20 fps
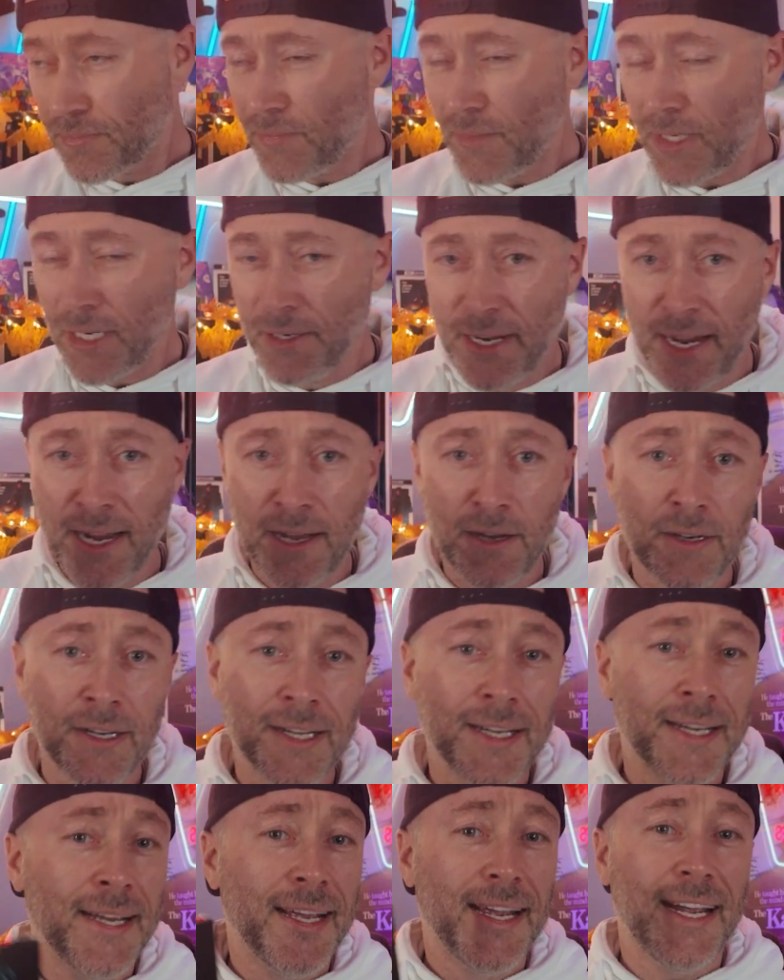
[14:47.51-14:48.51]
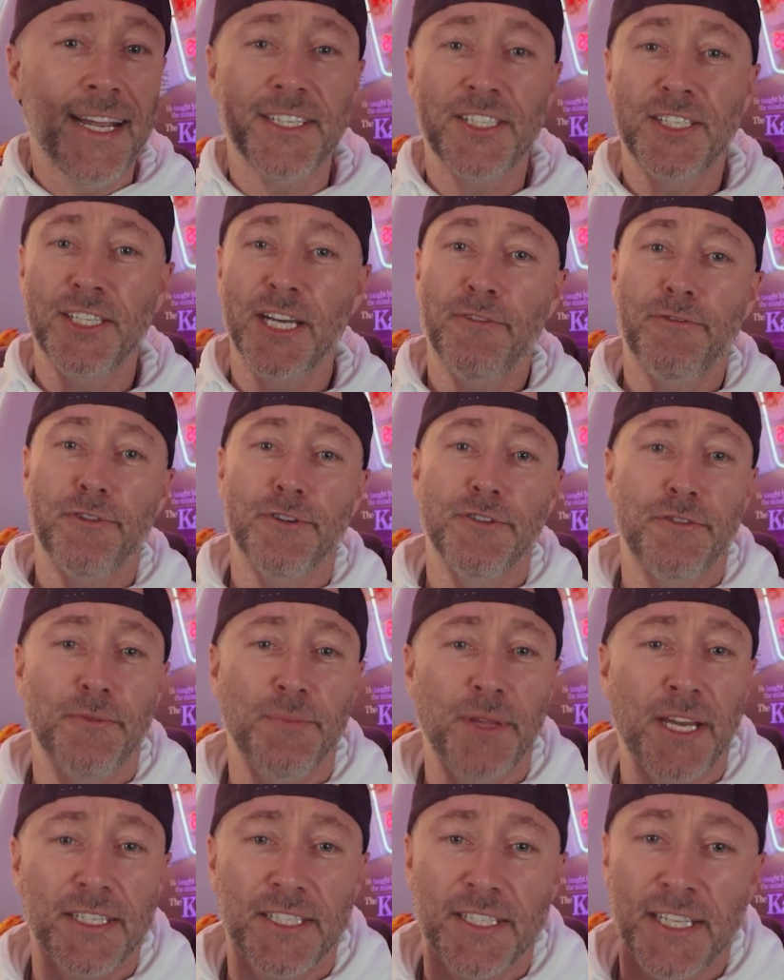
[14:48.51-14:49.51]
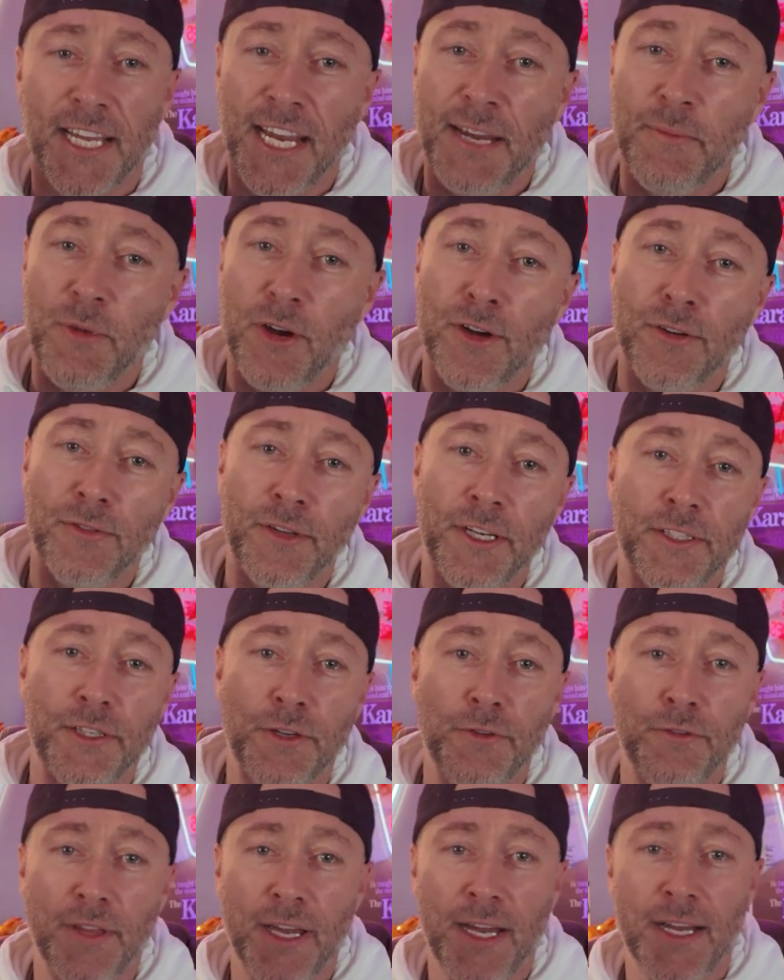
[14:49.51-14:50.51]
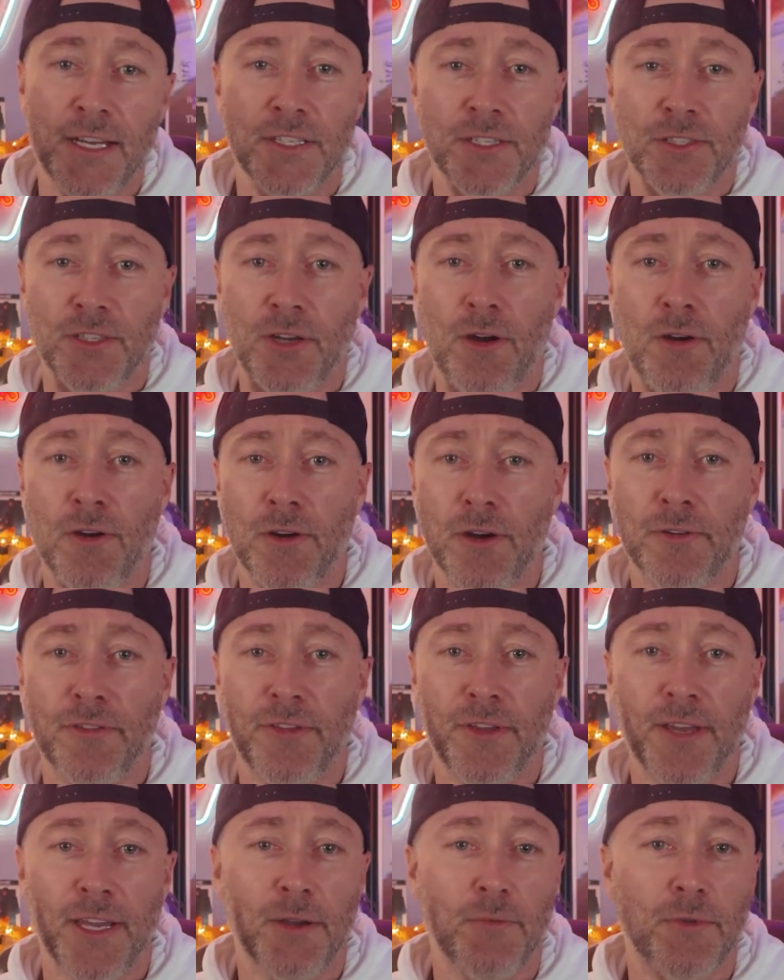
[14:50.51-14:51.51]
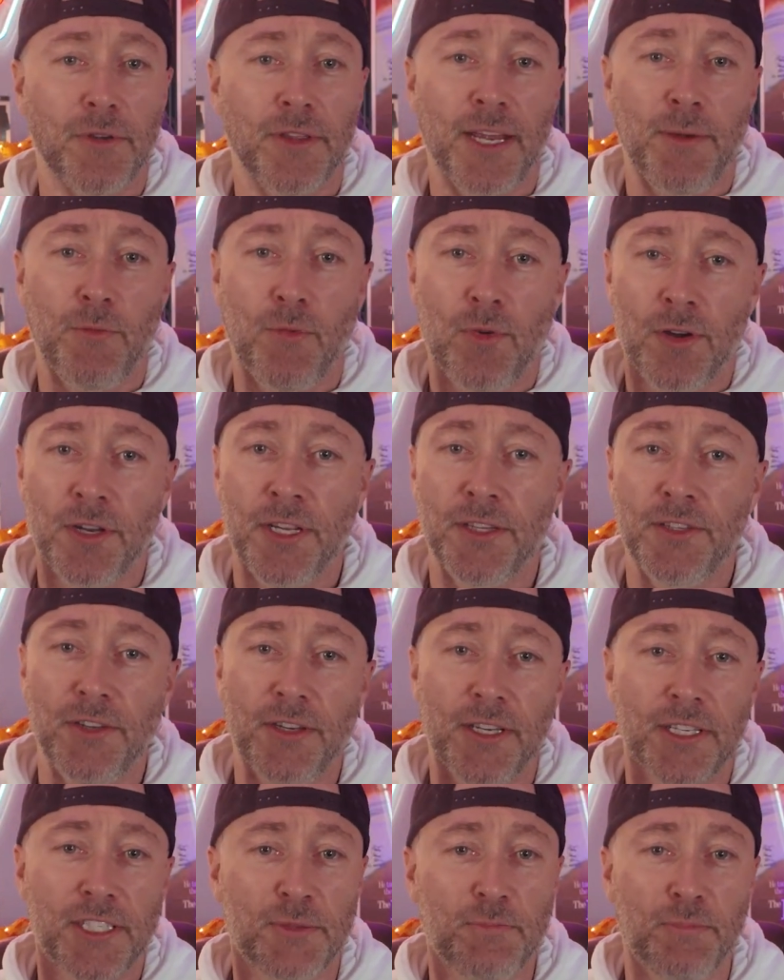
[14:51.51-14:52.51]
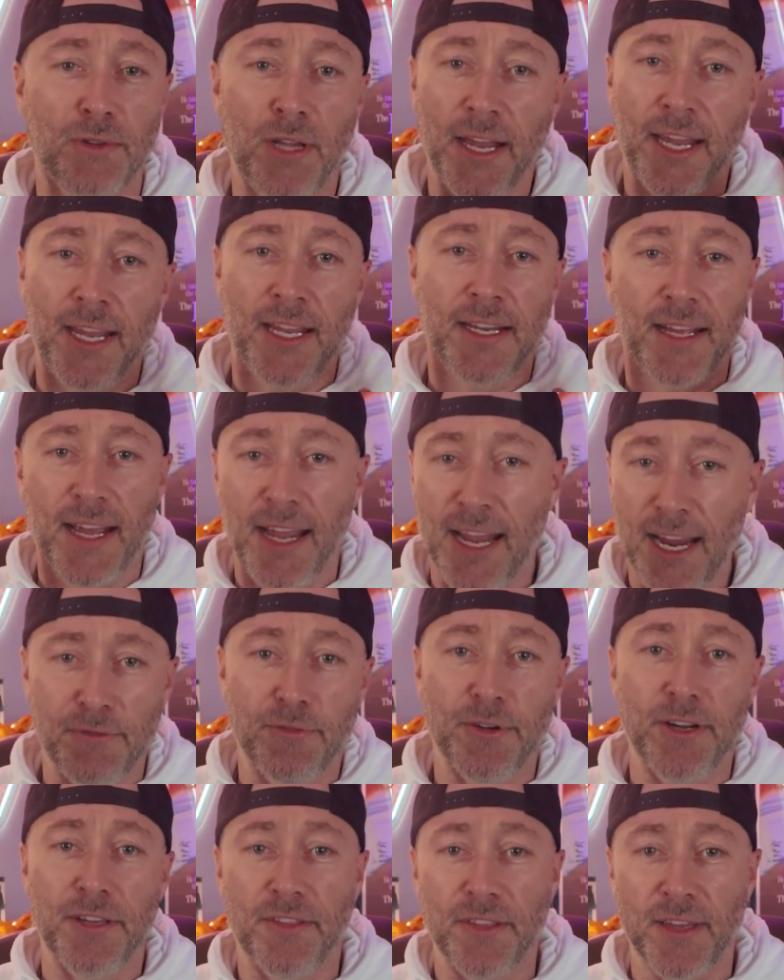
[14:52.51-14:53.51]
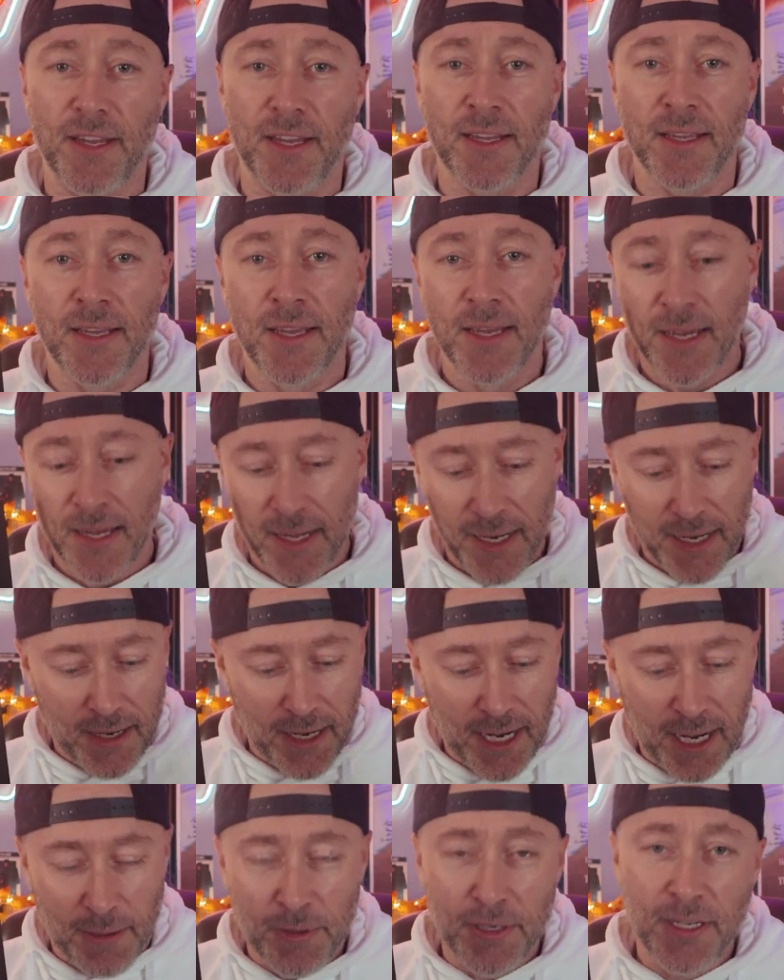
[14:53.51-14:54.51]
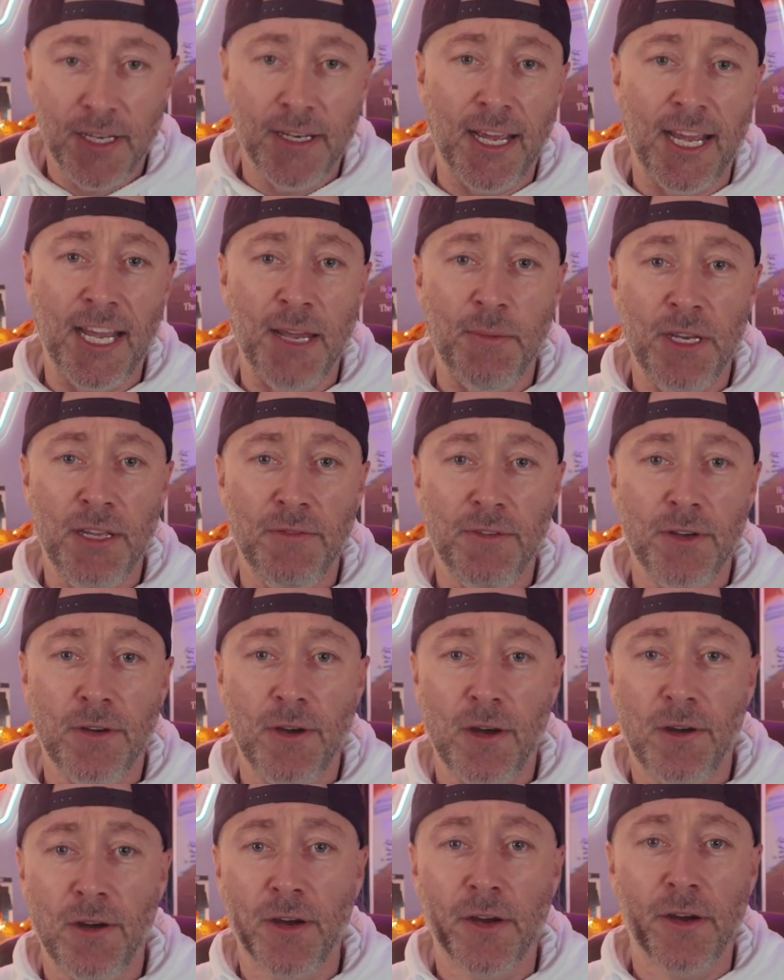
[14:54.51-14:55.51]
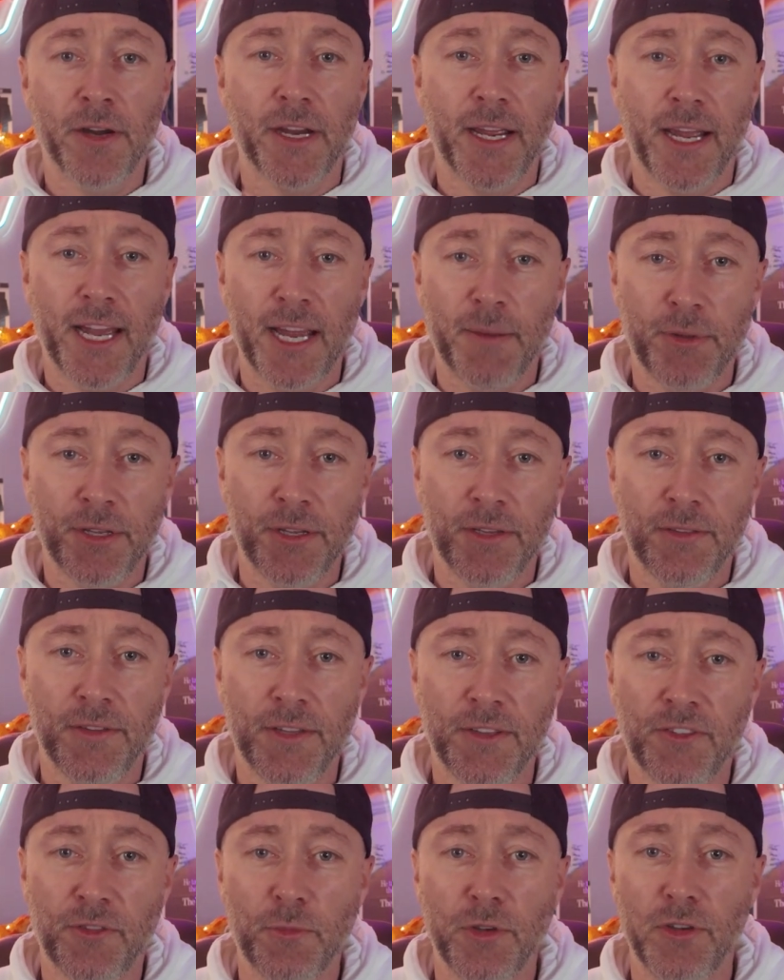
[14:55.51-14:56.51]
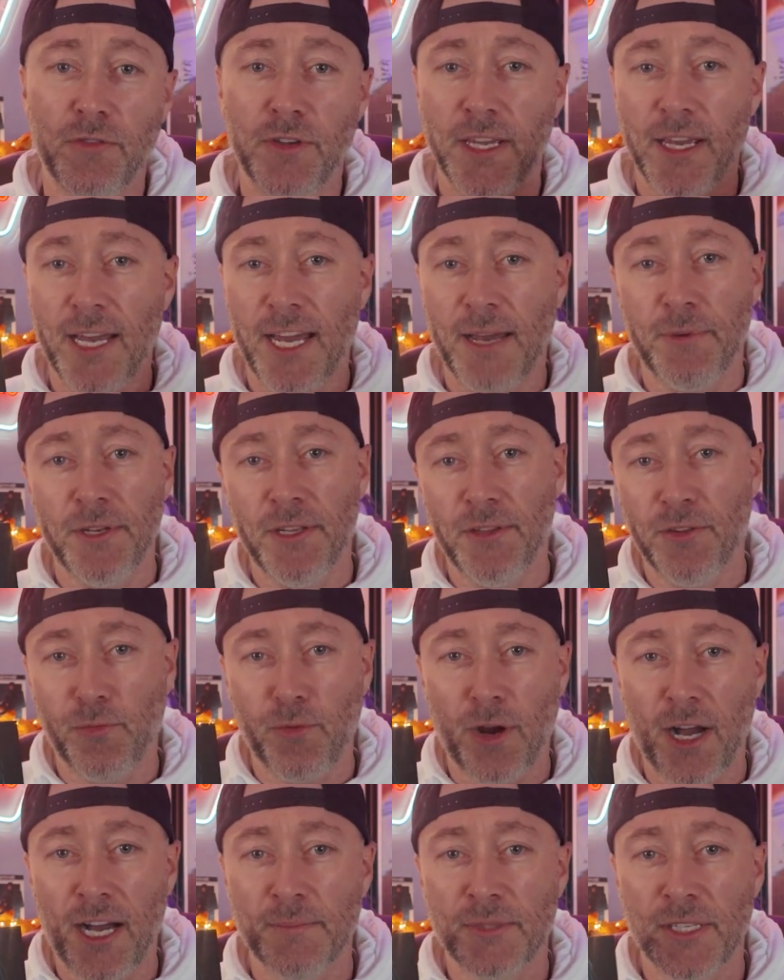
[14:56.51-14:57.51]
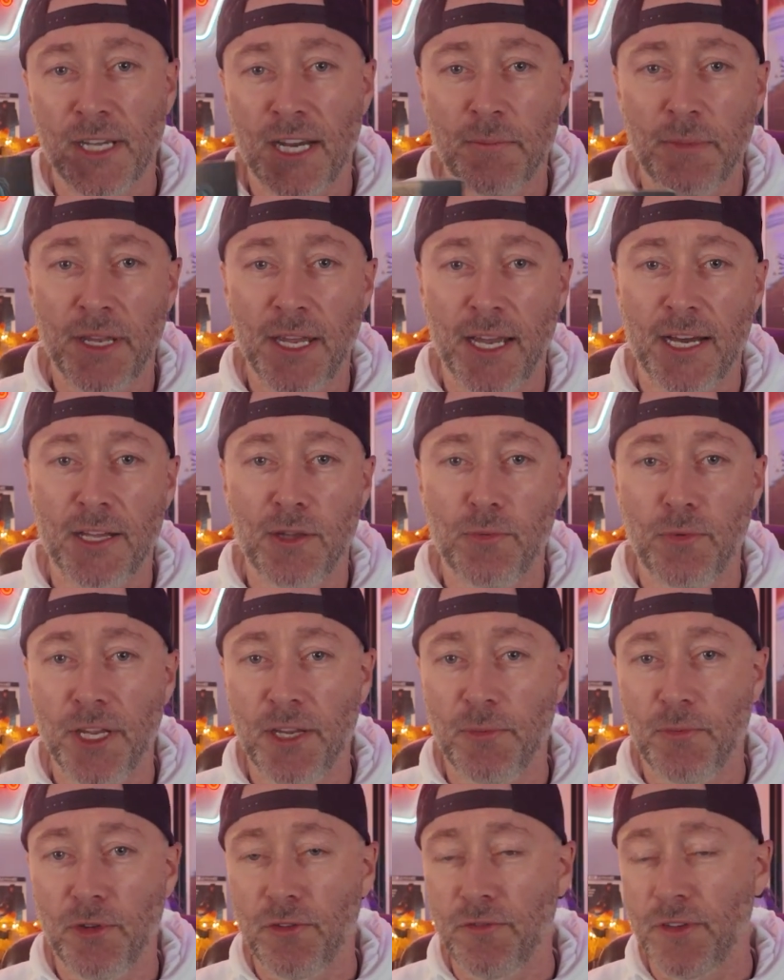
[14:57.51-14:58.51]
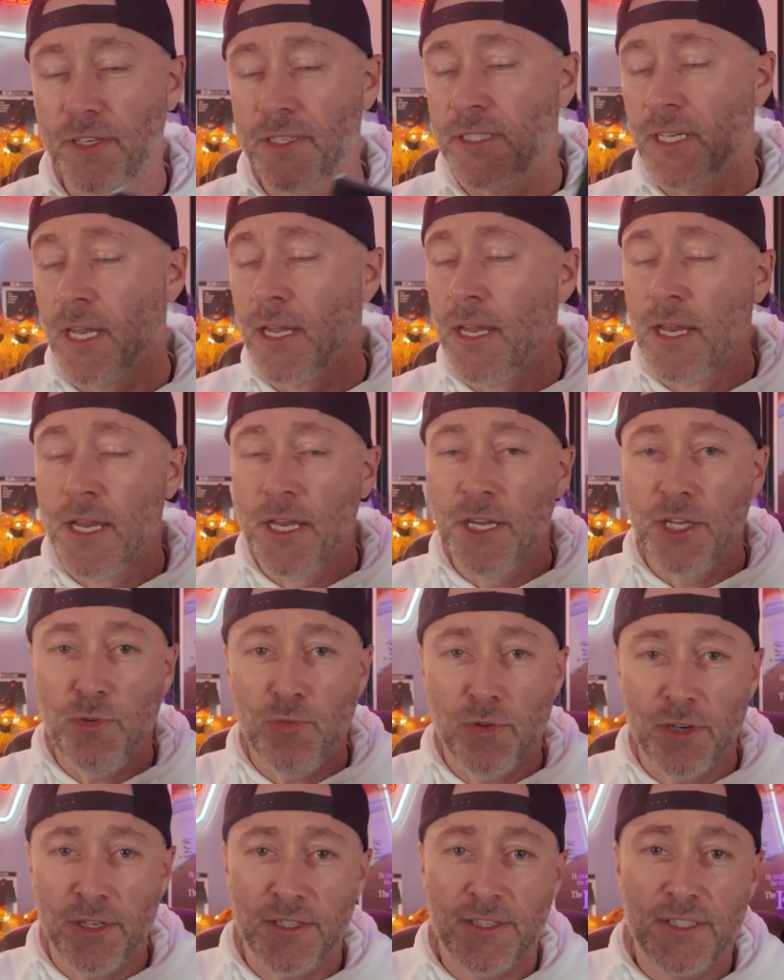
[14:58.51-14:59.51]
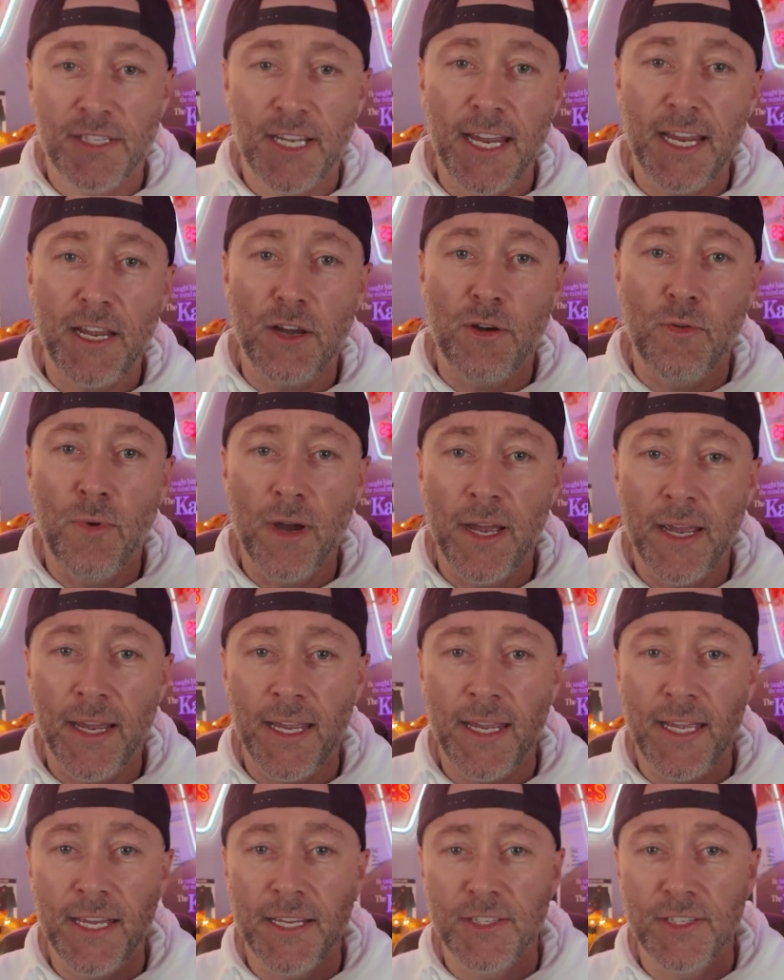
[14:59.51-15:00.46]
Now, it suffers from that same early 2000s horror thing where they wanted to explain everything. It happened in Amityville Horror. It happened in this movie. It happened in the Rob Zombie Halloween movies. You want to take away his